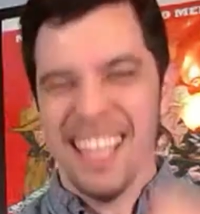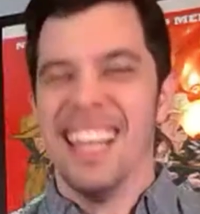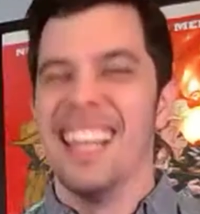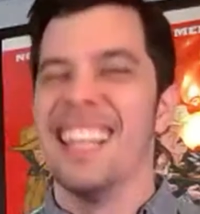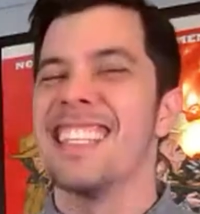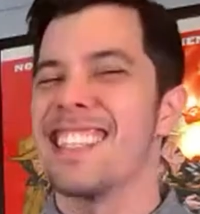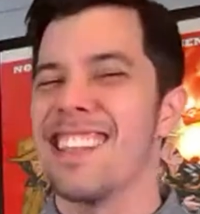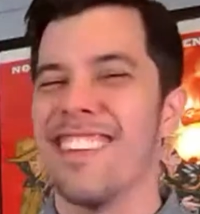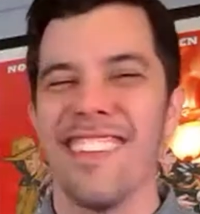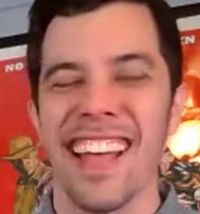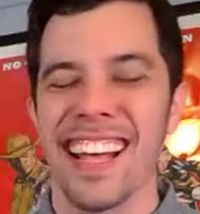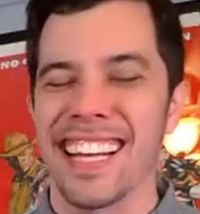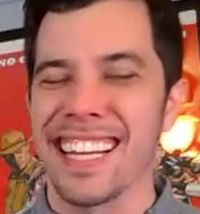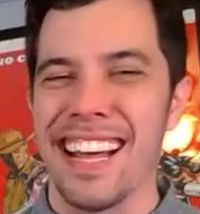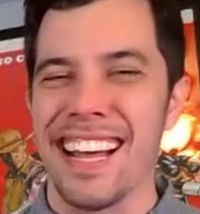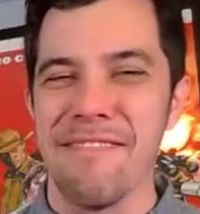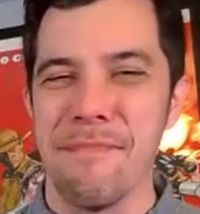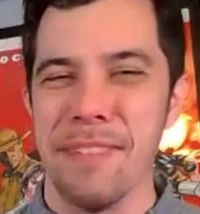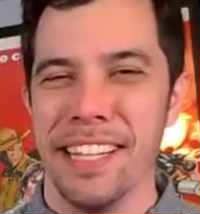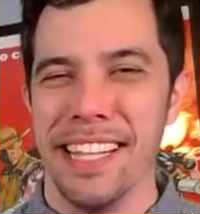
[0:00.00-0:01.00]
So that guy
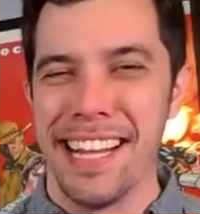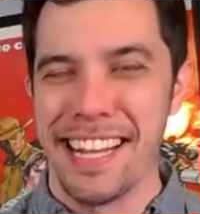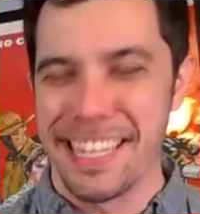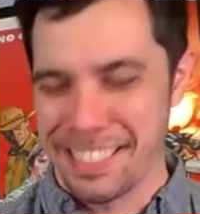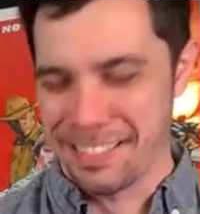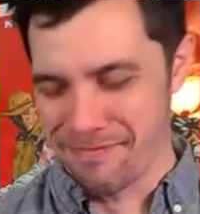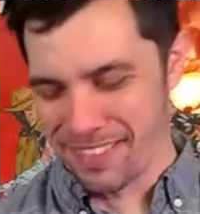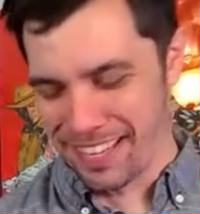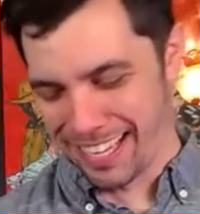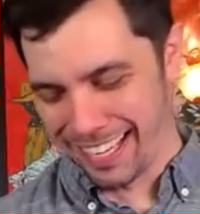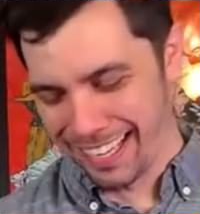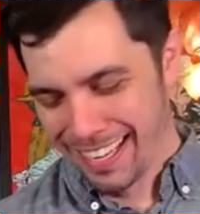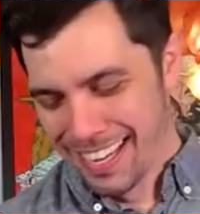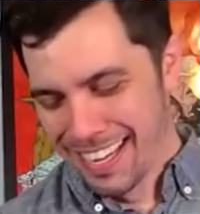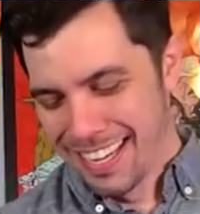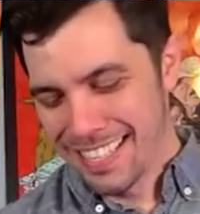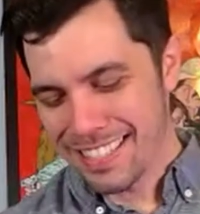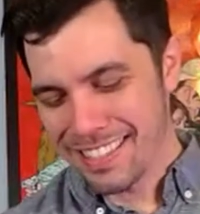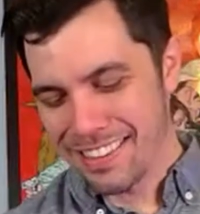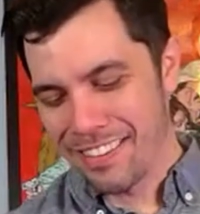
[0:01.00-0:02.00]
blocked me.
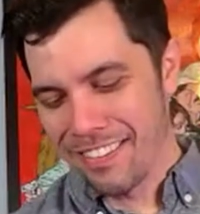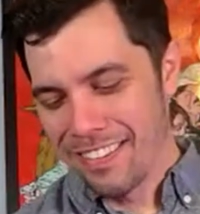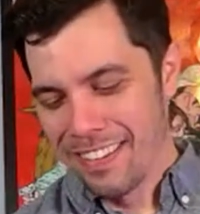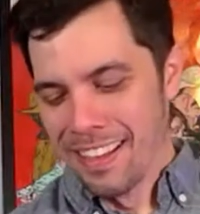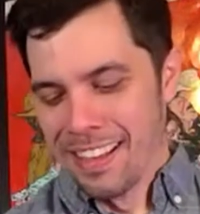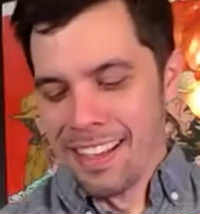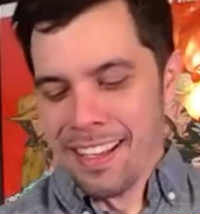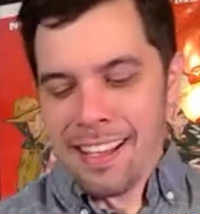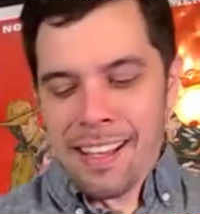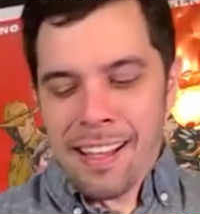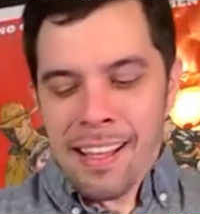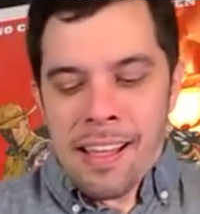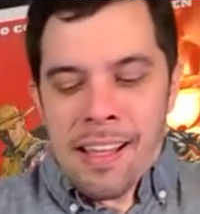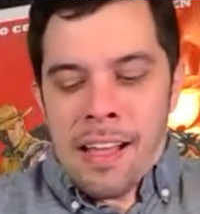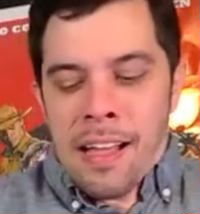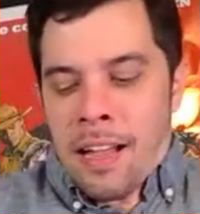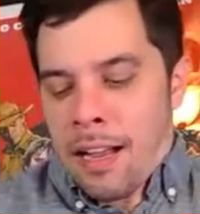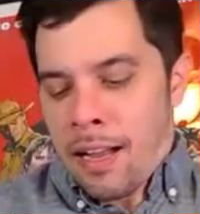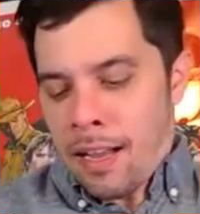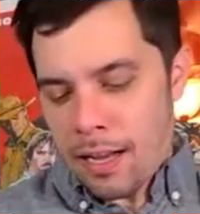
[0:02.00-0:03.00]
So
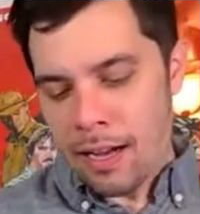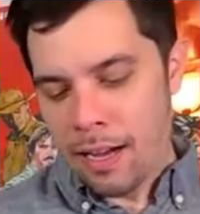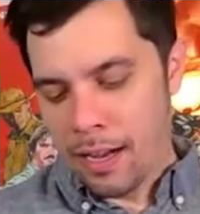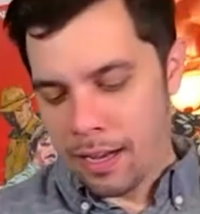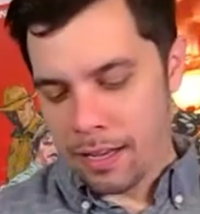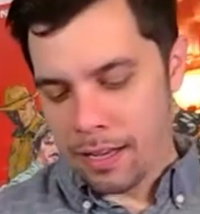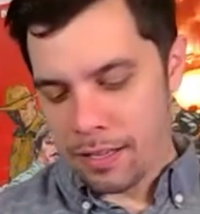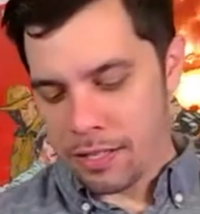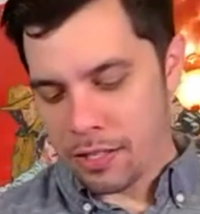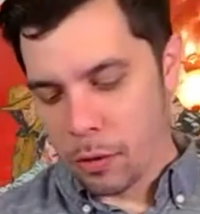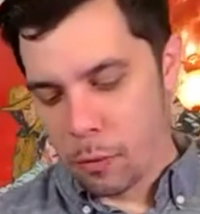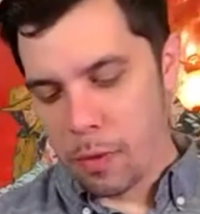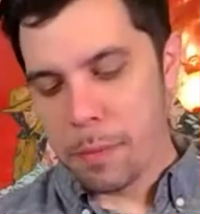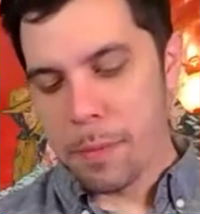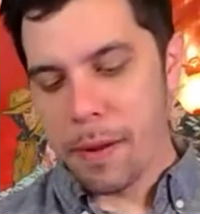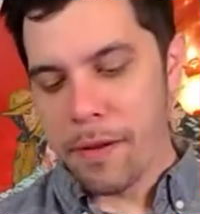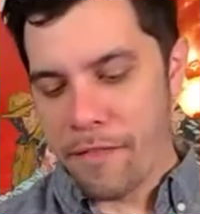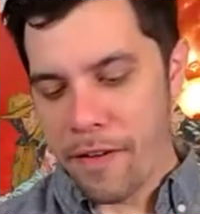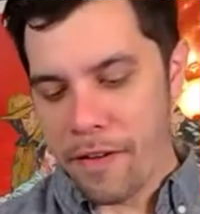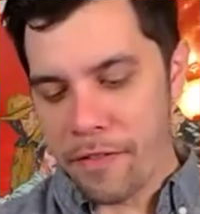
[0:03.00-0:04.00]
one of
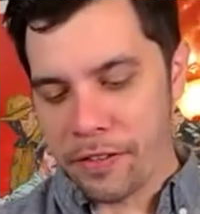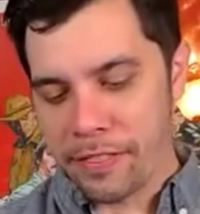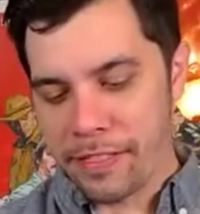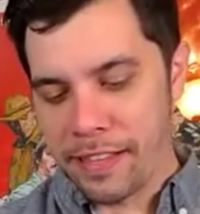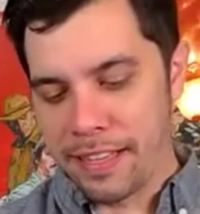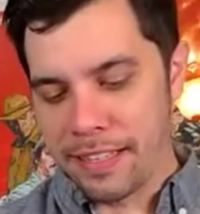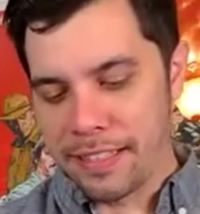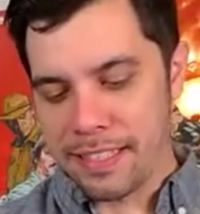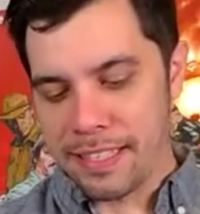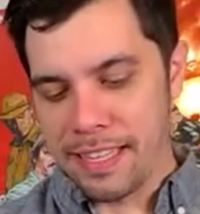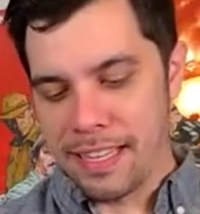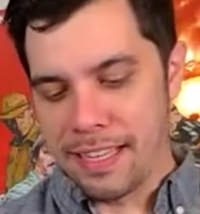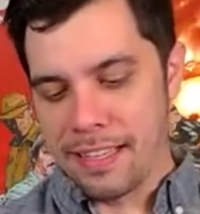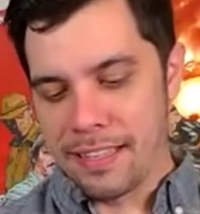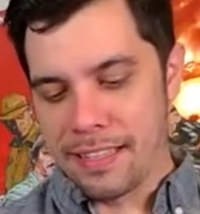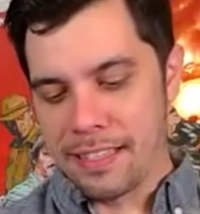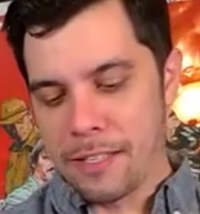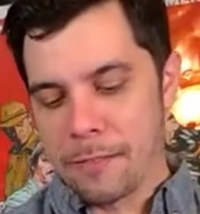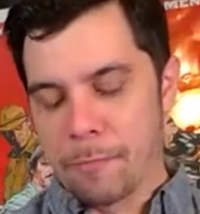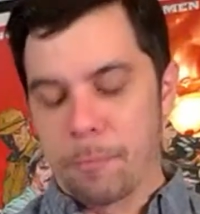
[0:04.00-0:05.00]
my favorite things
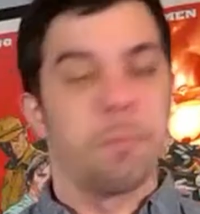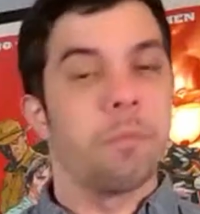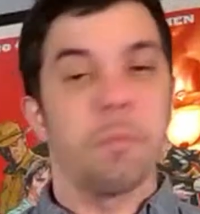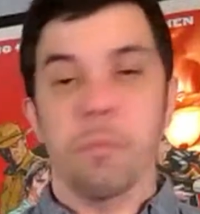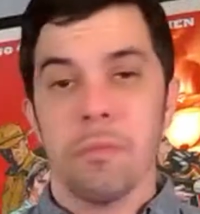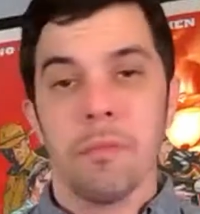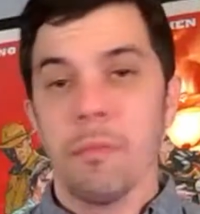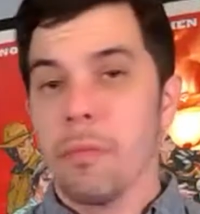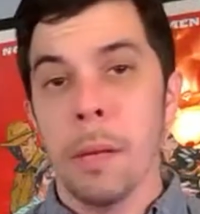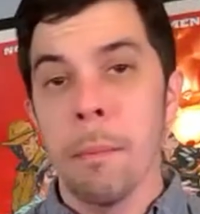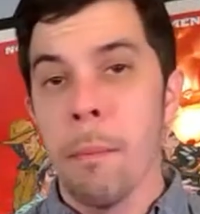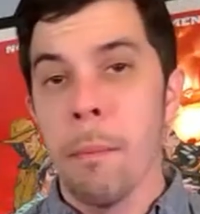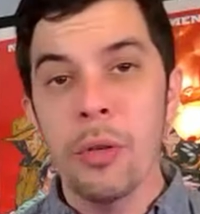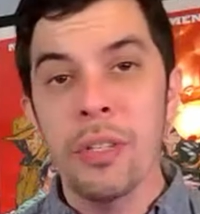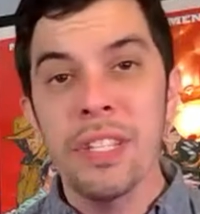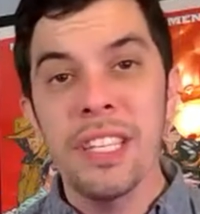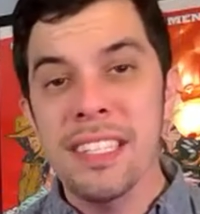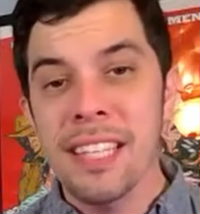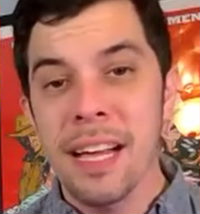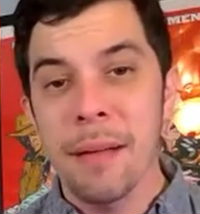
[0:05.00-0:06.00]
is most
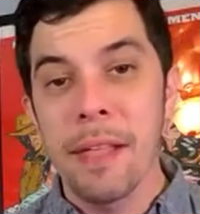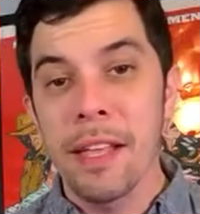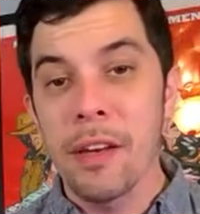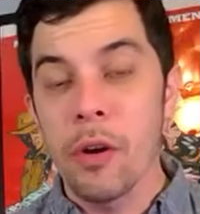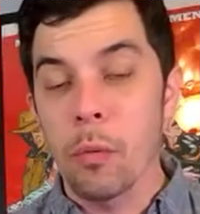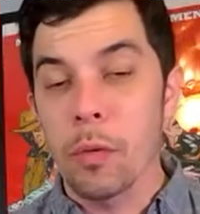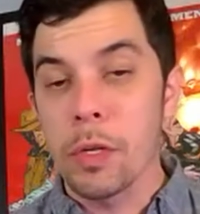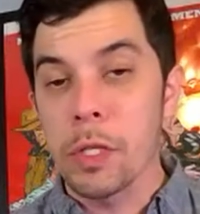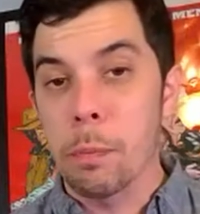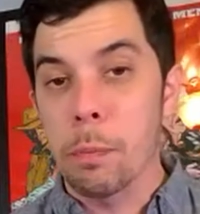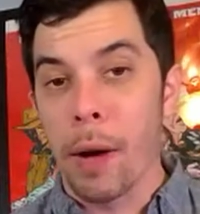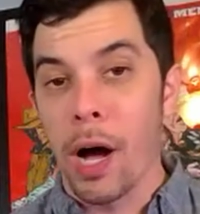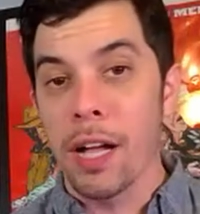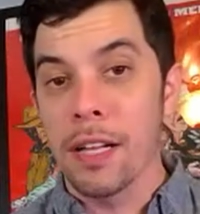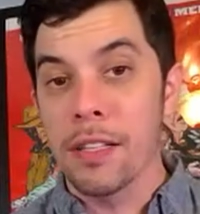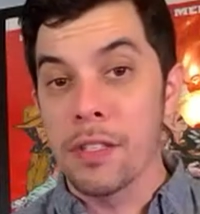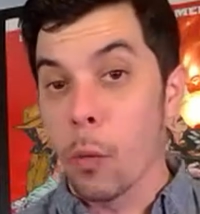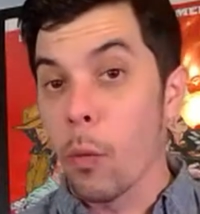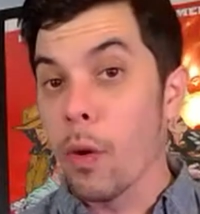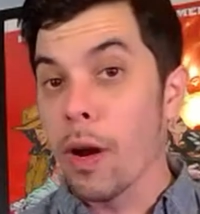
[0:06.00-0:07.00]
of the time they don't respond
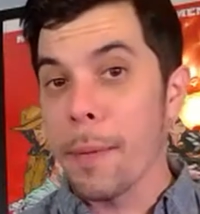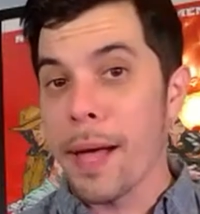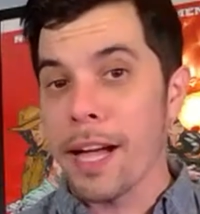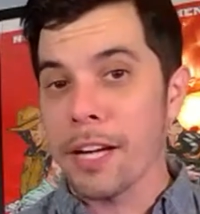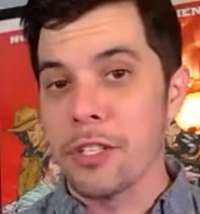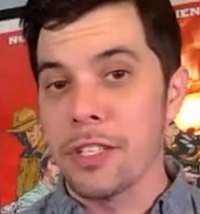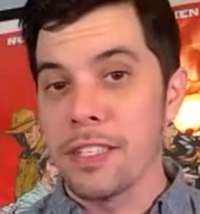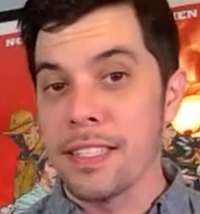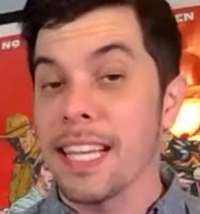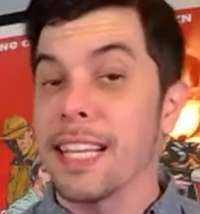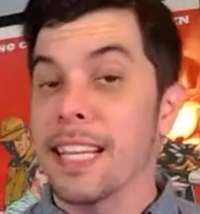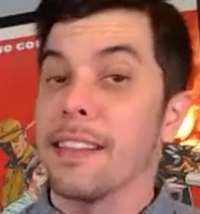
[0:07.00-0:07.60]
to what I'm actually saying.